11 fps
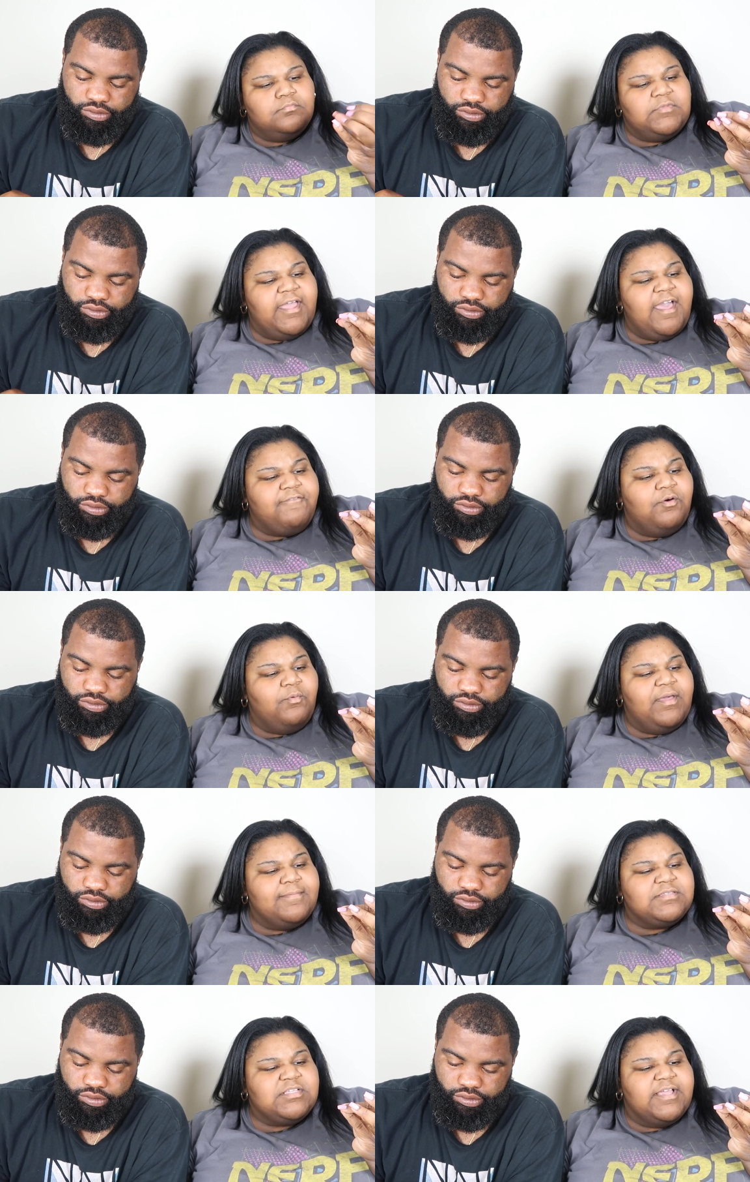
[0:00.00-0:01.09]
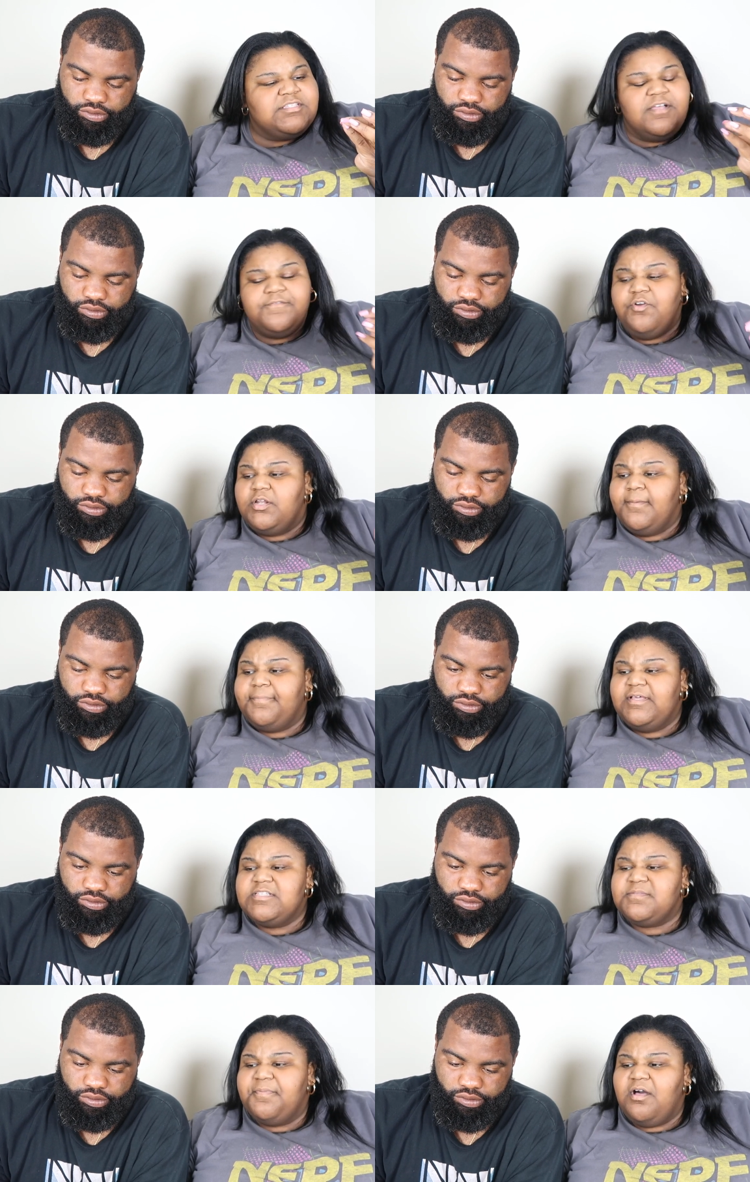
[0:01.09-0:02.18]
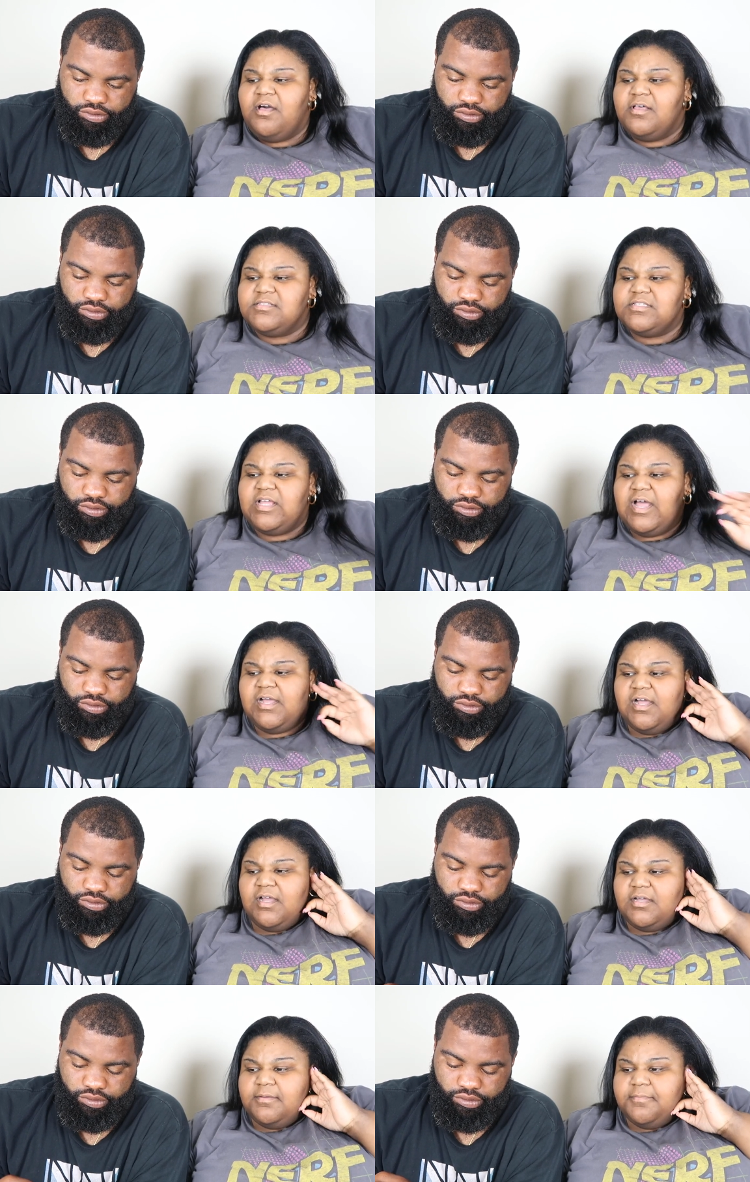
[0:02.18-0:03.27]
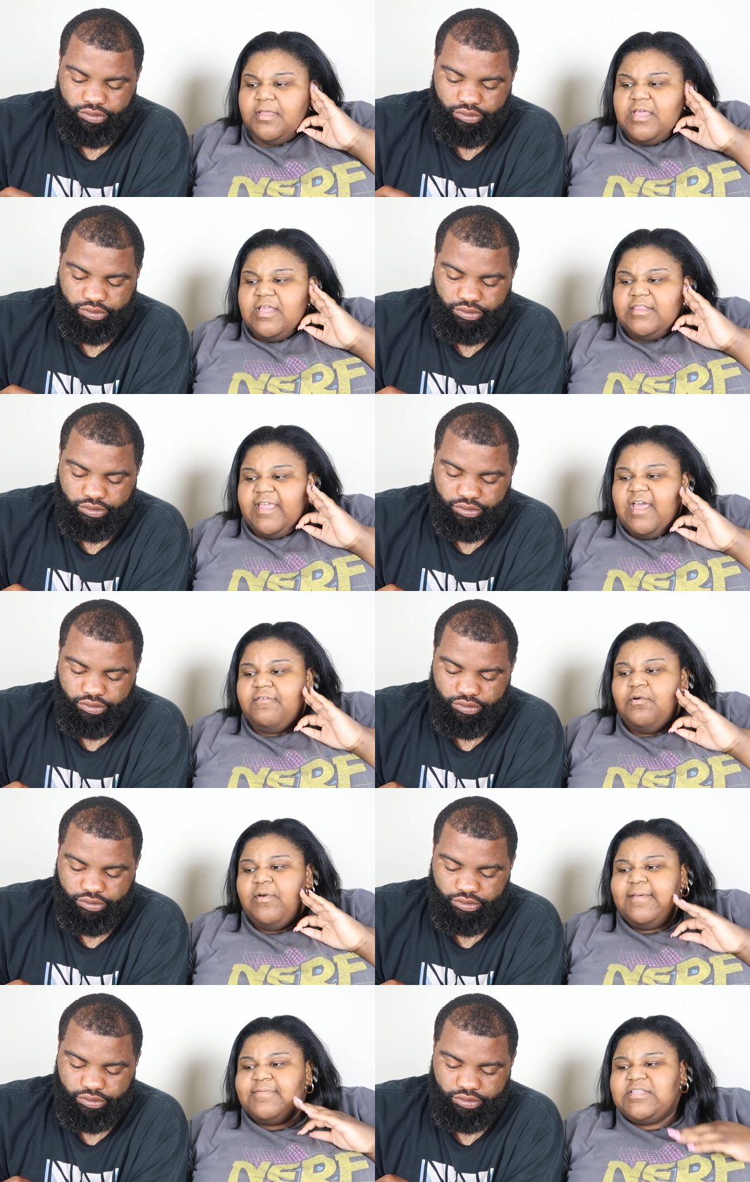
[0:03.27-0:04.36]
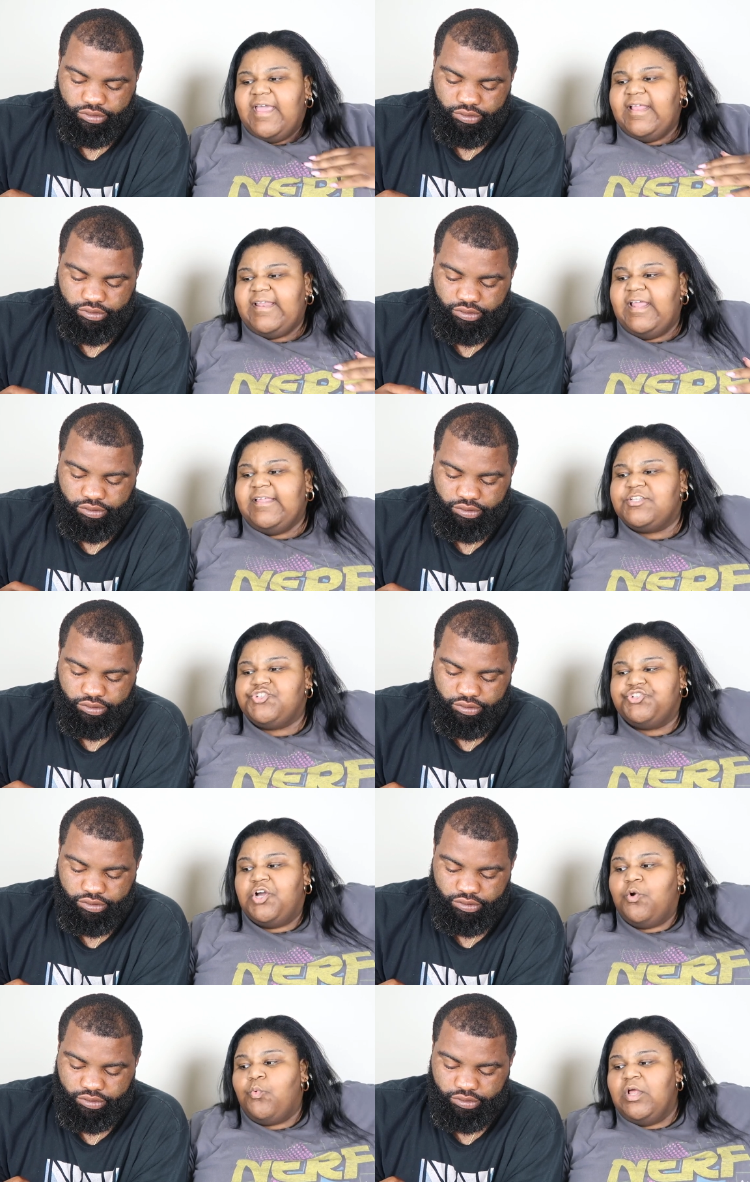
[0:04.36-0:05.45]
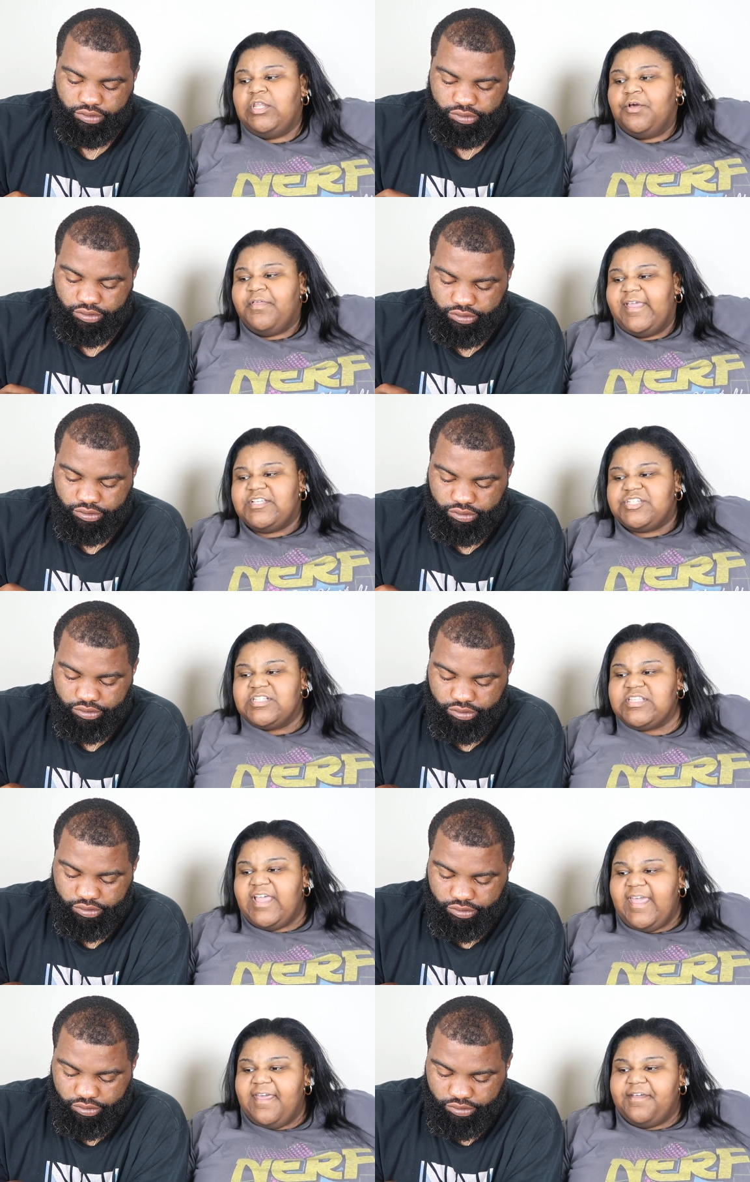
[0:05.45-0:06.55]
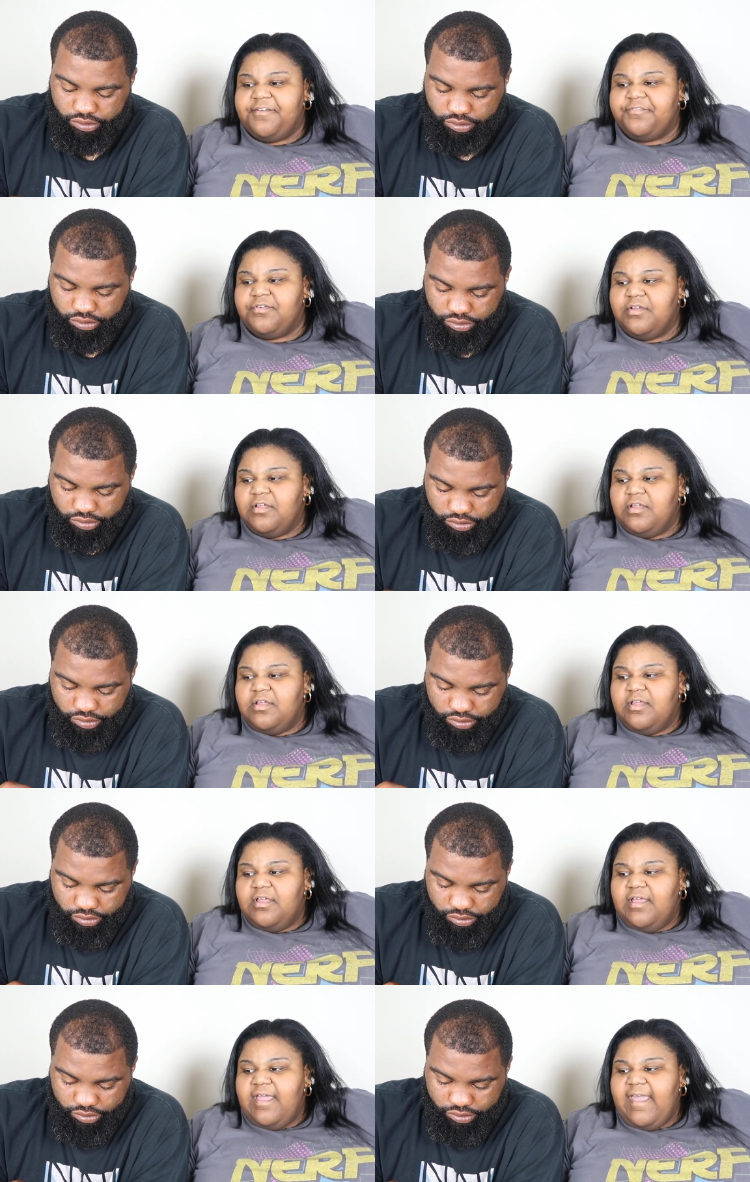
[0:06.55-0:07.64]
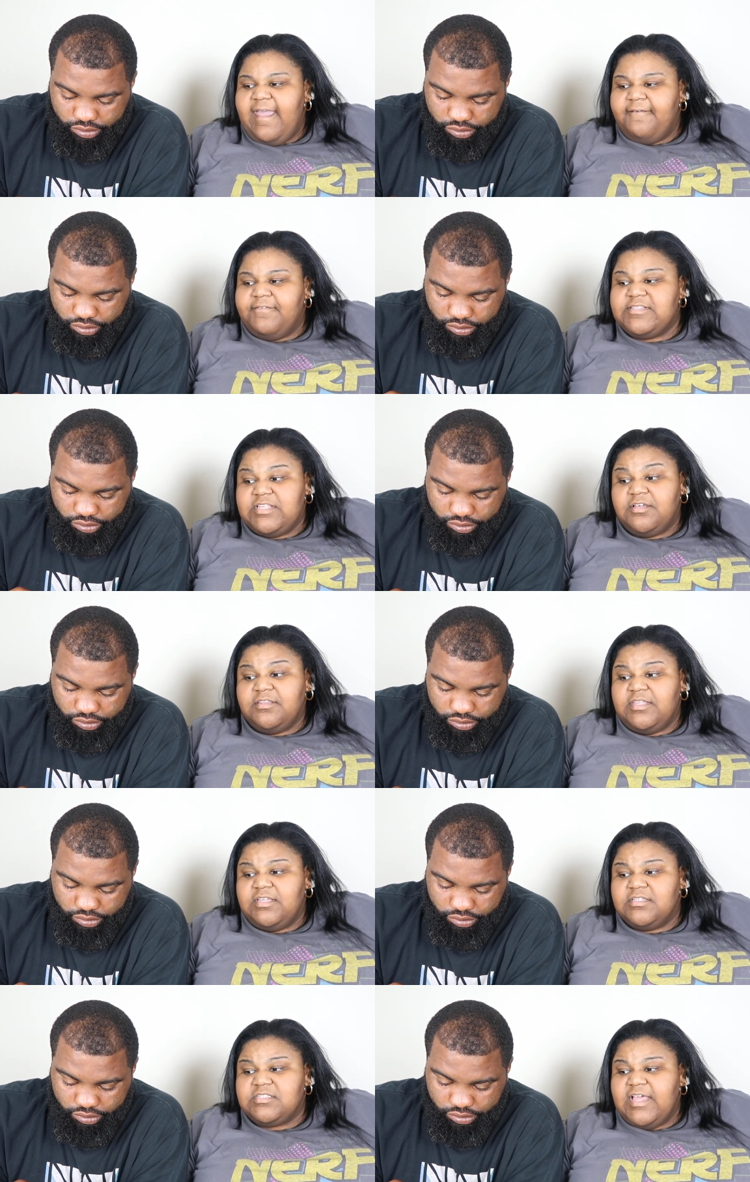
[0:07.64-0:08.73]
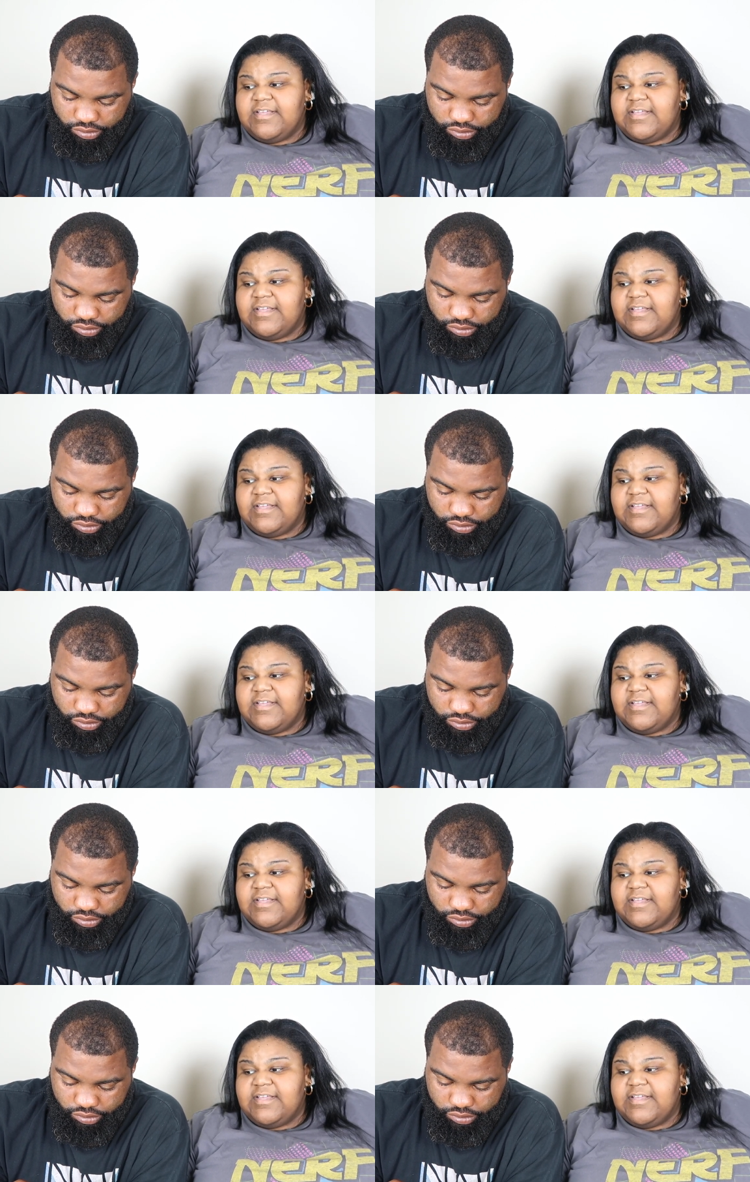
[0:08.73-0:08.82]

Speaker 1: They have a website, so if you go to BuzzBallz dot com, they have a website and they'll let you know what locations have have sell these